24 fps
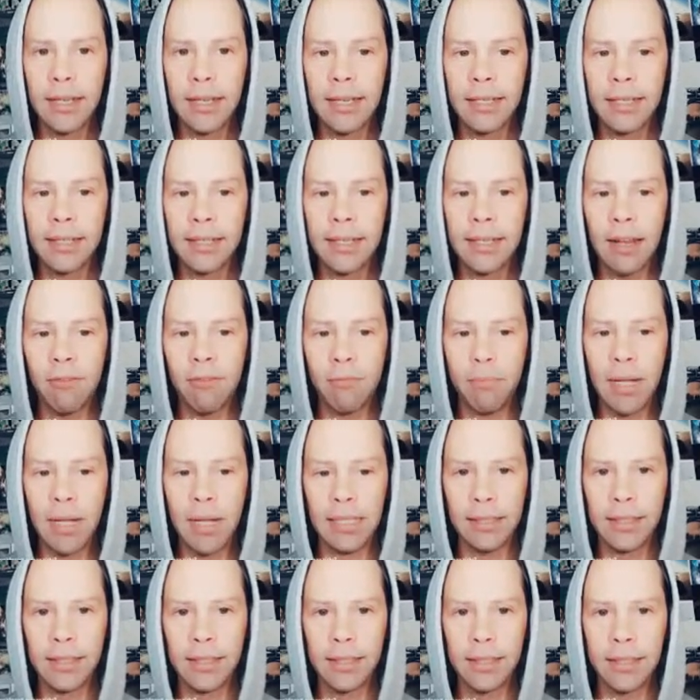Stuff
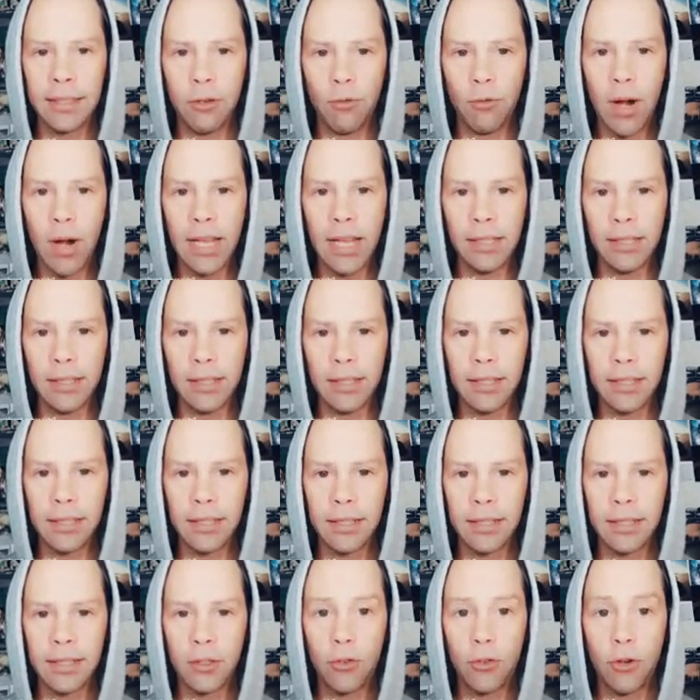melts and runs.
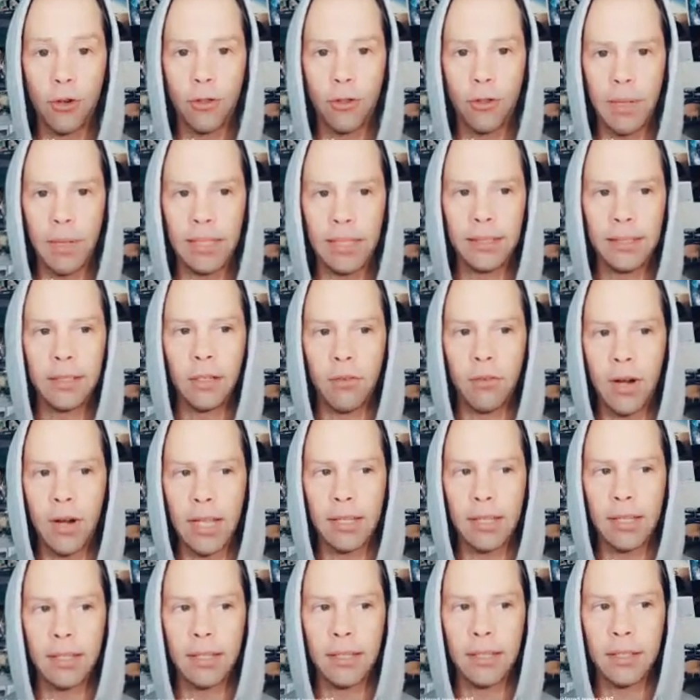Truth melts and
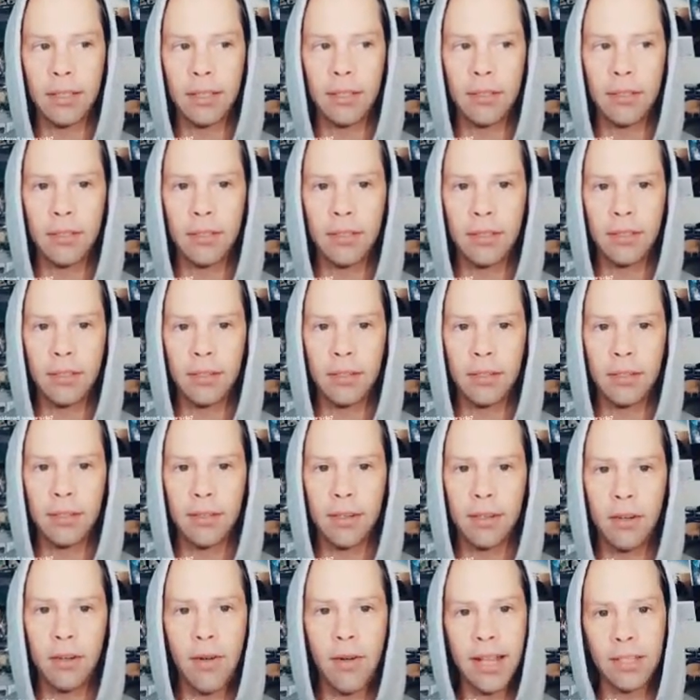runs. And
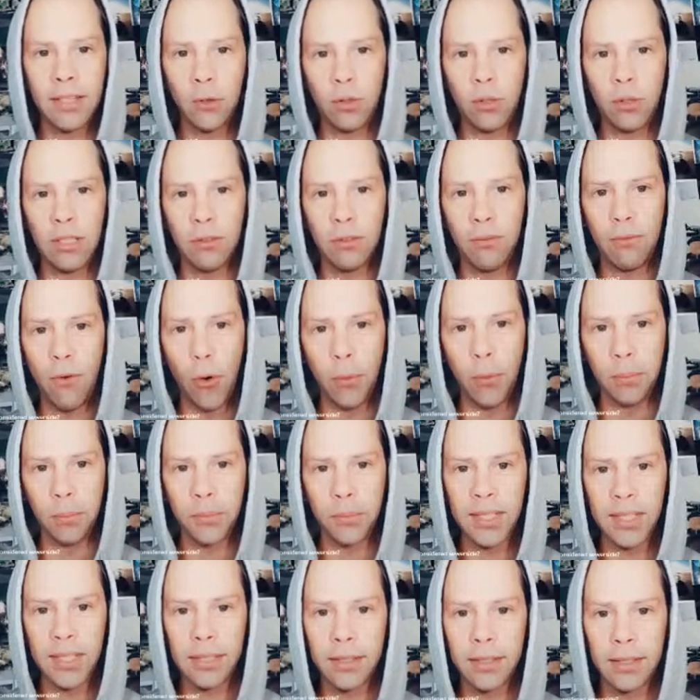creates all these
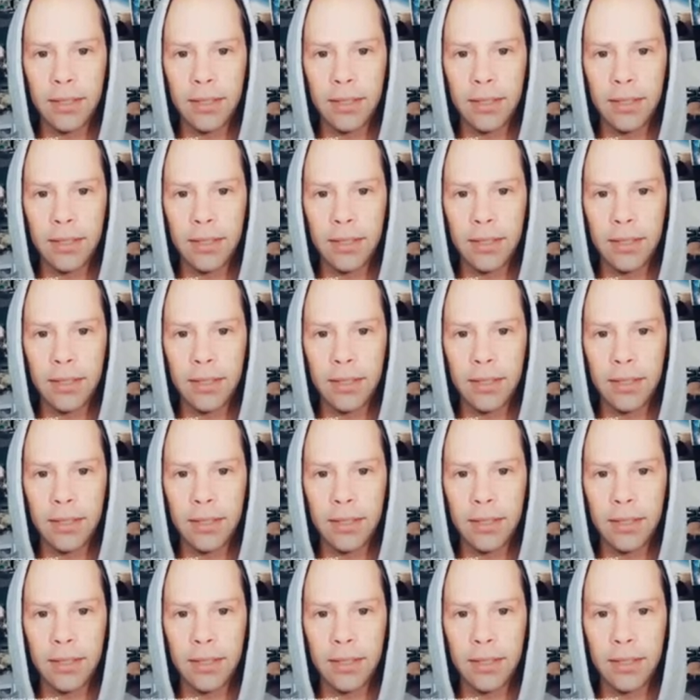forms.